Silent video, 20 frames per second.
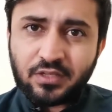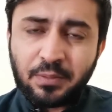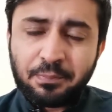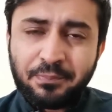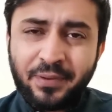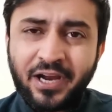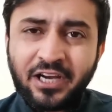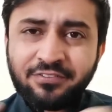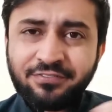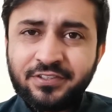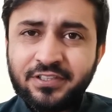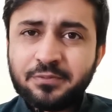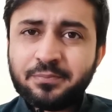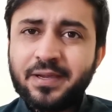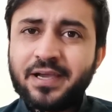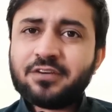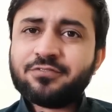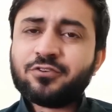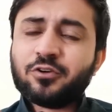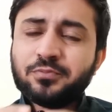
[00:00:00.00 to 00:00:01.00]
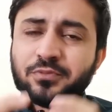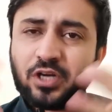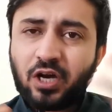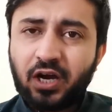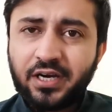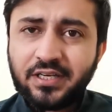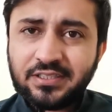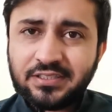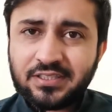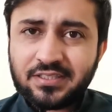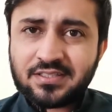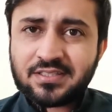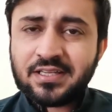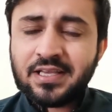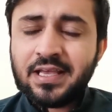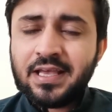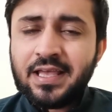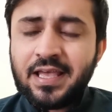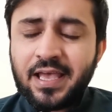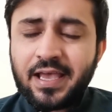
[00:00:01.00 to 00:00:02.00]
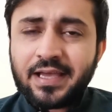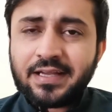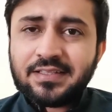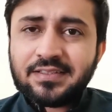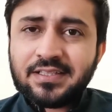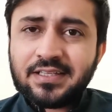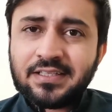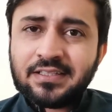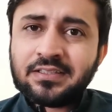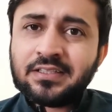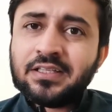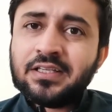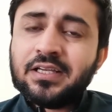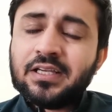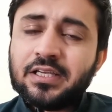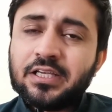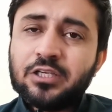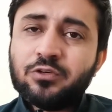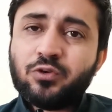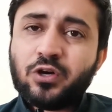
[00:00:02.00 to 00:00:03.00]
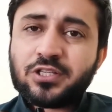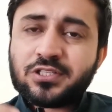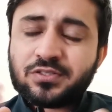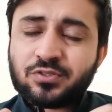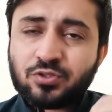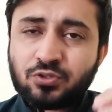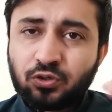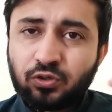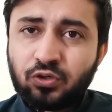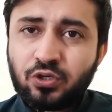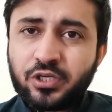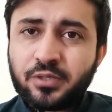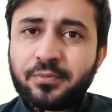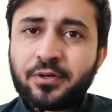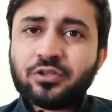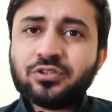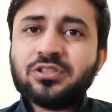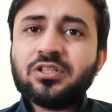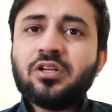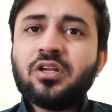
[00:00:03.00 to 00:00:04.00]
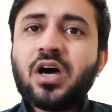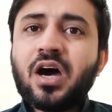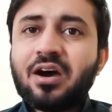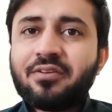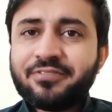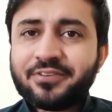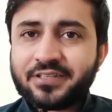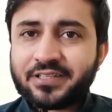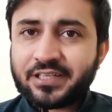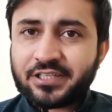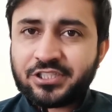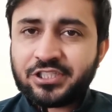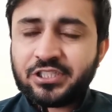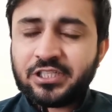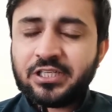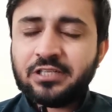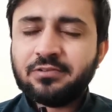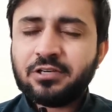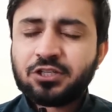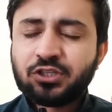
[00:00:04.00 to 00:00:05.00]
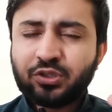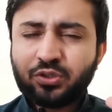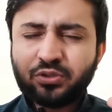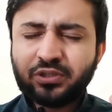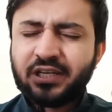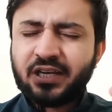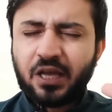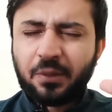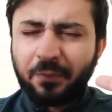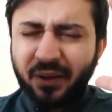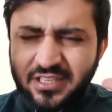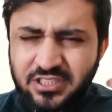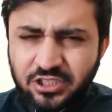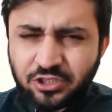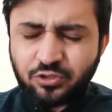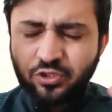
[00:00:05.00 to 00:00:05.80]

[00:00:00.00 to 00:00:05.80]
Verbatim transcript: bad feedback from the audience. And then he was told about the Law of Attraction. He was told that imagine